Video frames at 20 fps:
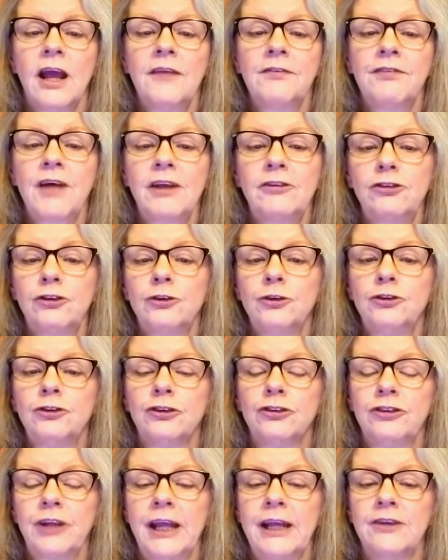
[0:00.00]
Thus, you
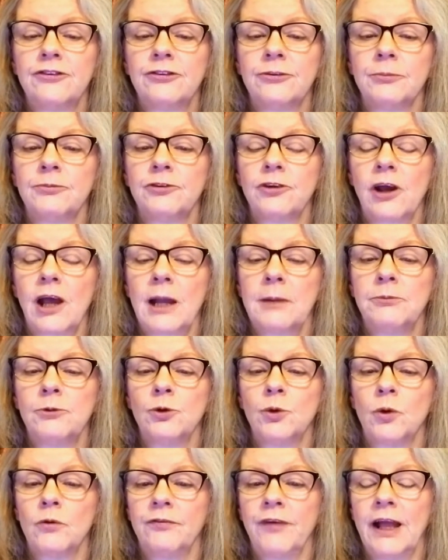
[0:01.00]
should take some time
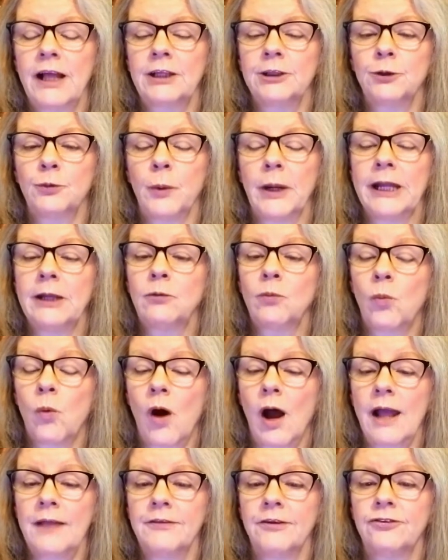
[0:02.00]
to evaluate
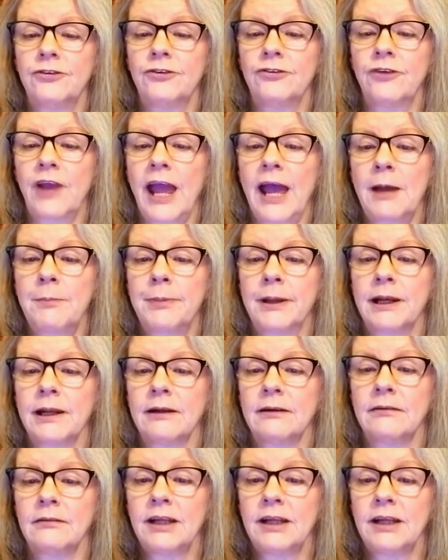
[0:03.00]
why this is happening,